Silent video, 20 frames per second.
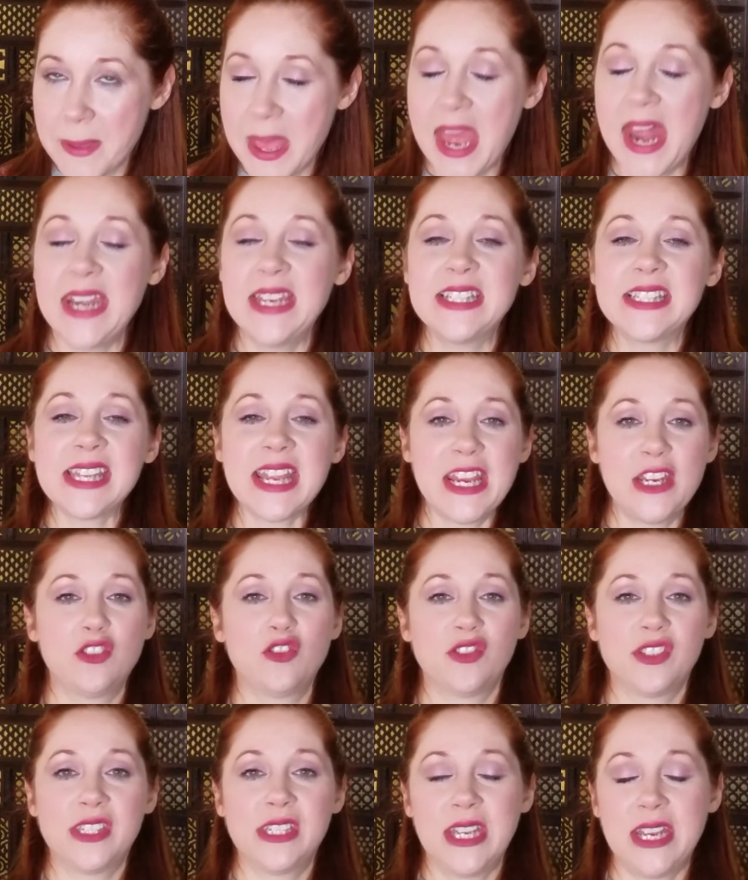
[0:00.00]
and it's
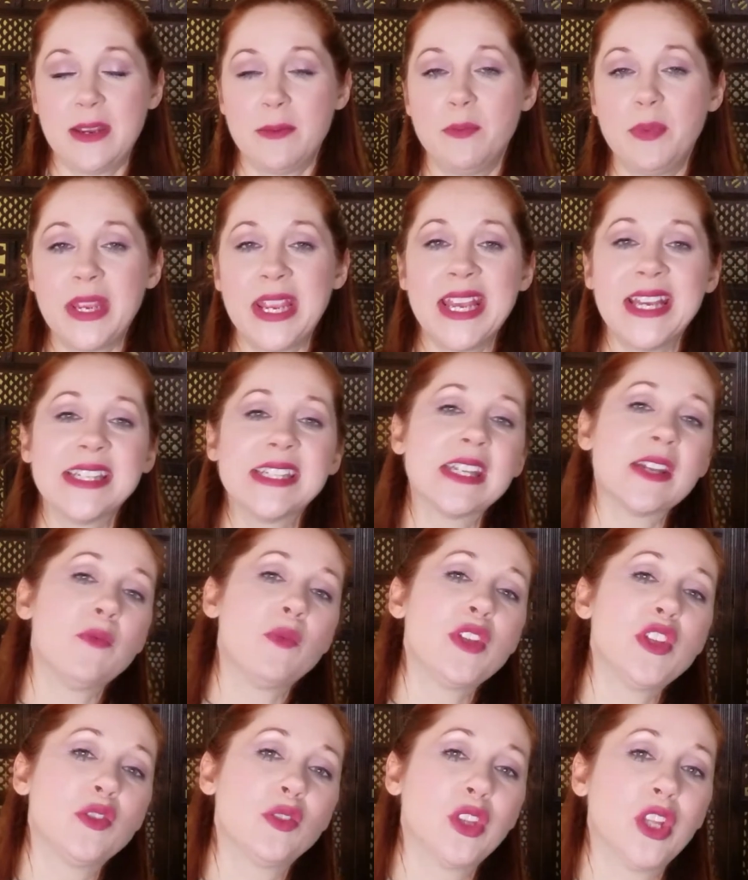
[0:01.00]
interesting because
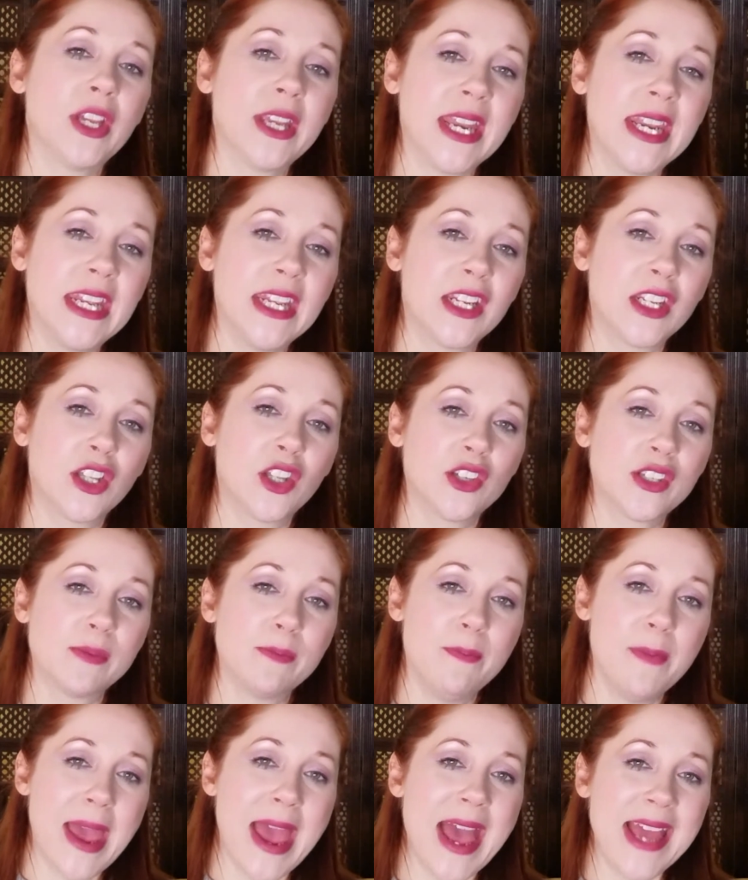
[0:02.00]
when you look at it, it looks
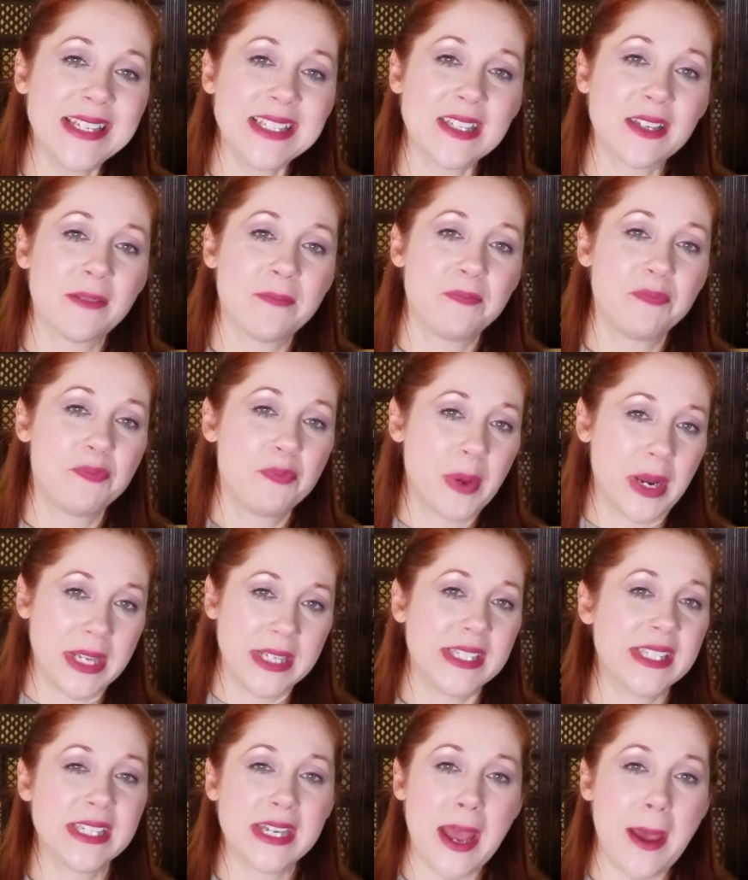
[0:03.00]
matte, but
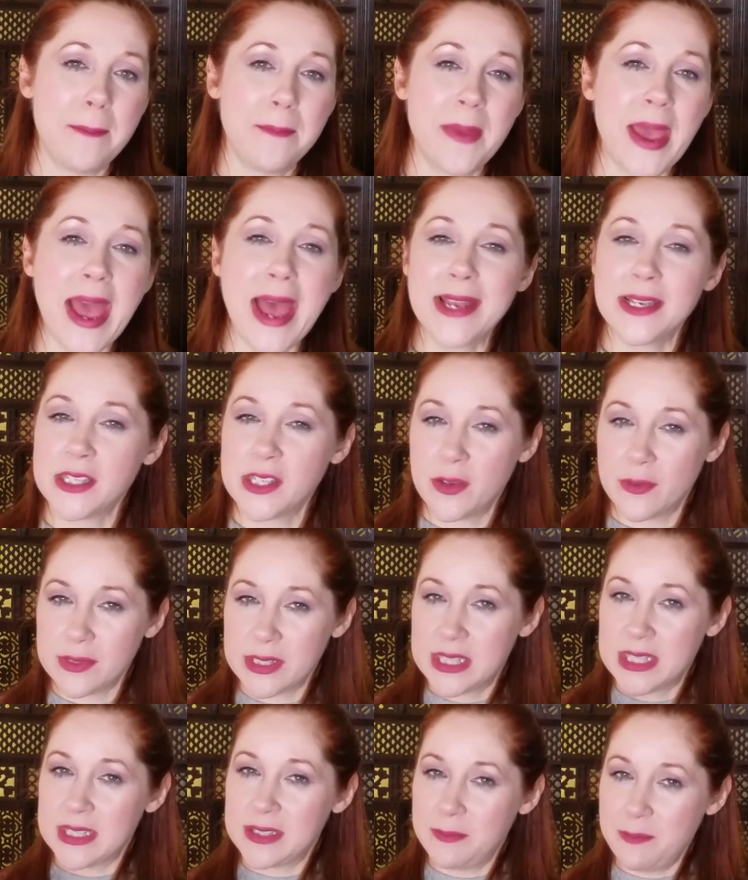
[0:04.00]
it's not matte. So
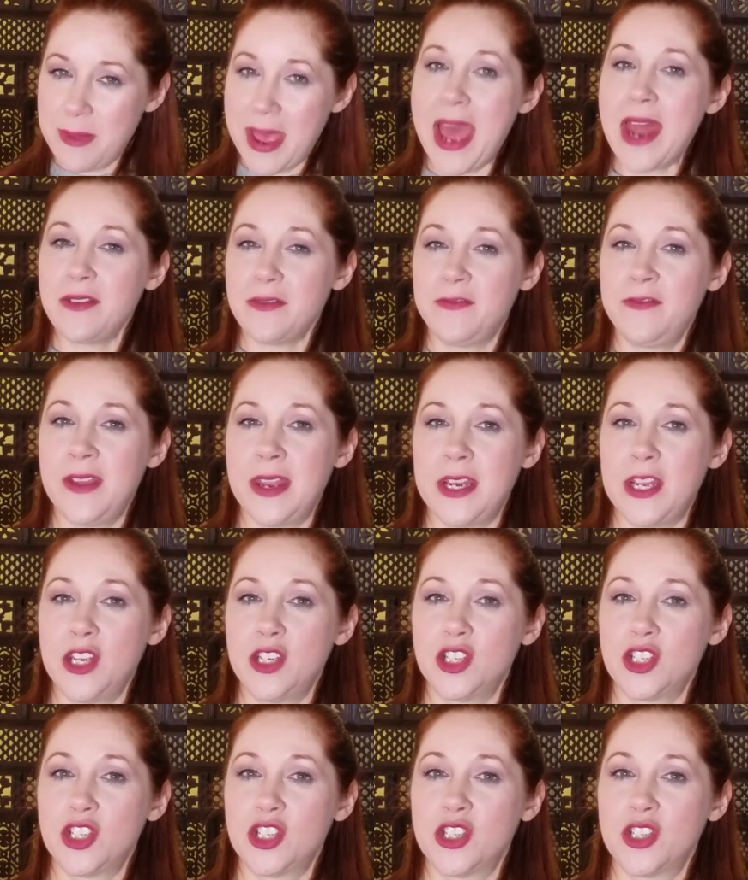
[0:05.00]
it's this matte
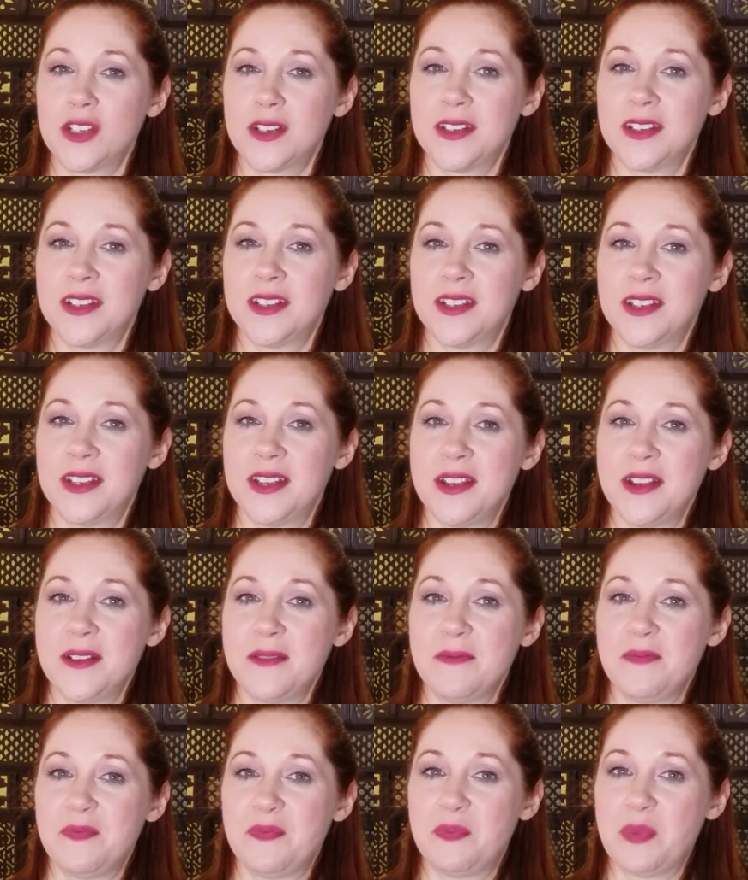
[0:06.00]
finish,
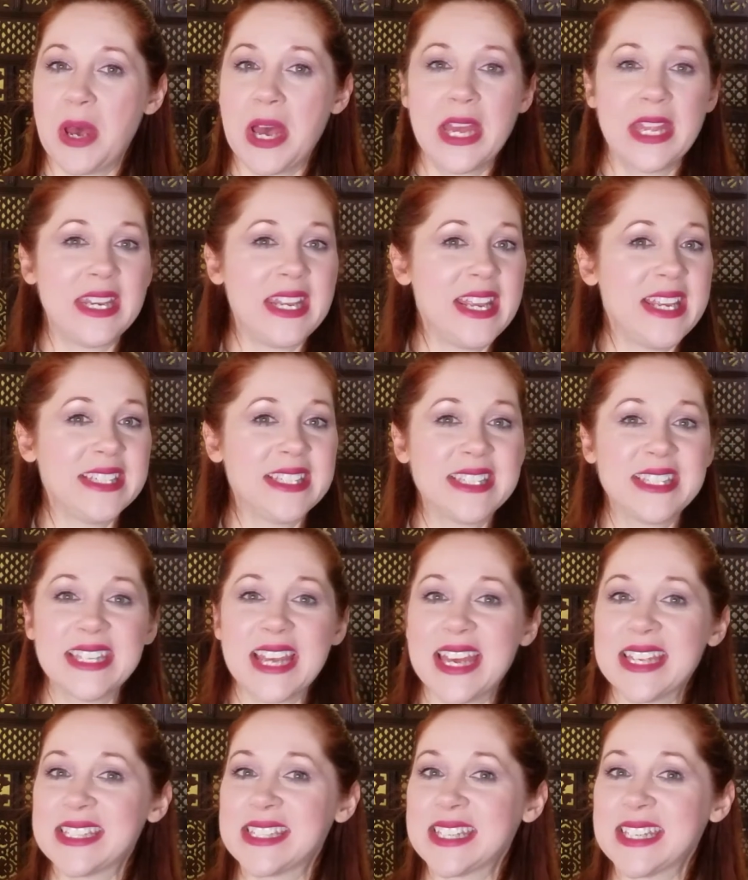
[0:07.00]
but it
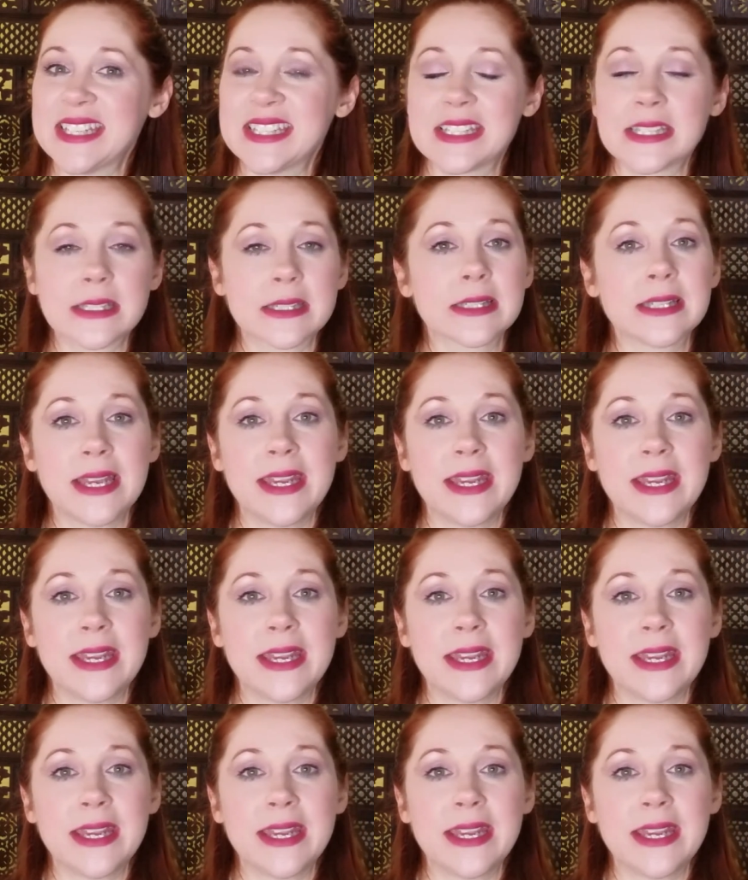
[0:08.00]
doesn't